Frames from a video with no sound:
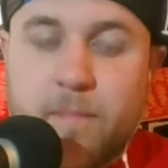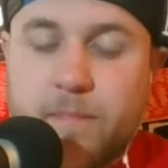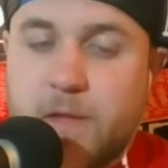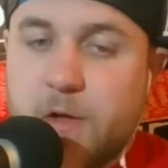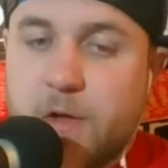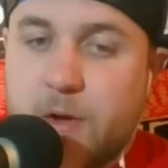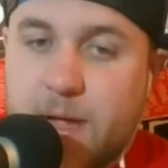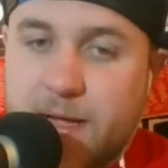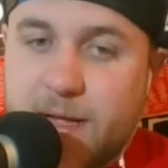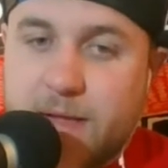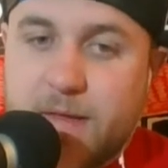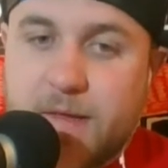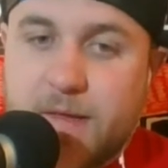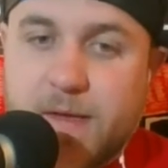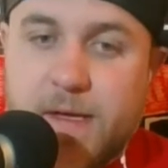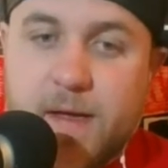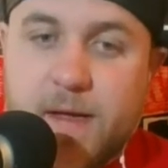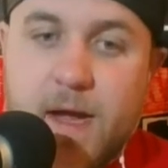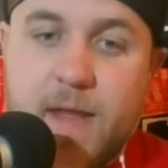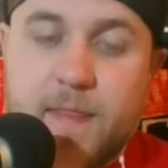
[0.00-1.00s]
You know, I can
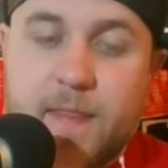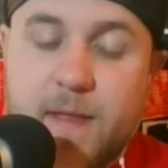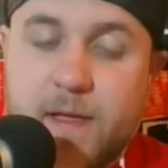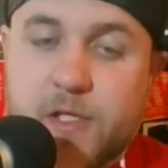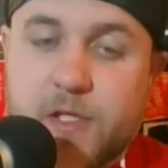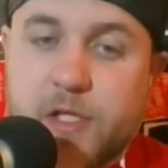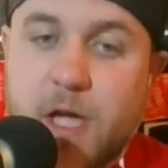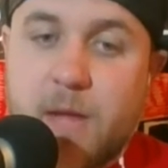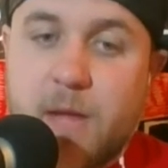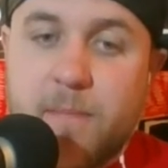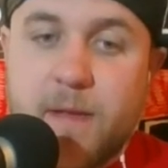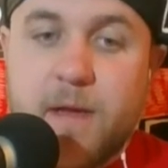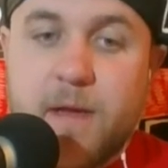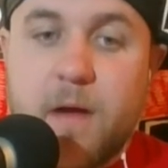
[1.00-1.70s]
see. I think Ciampa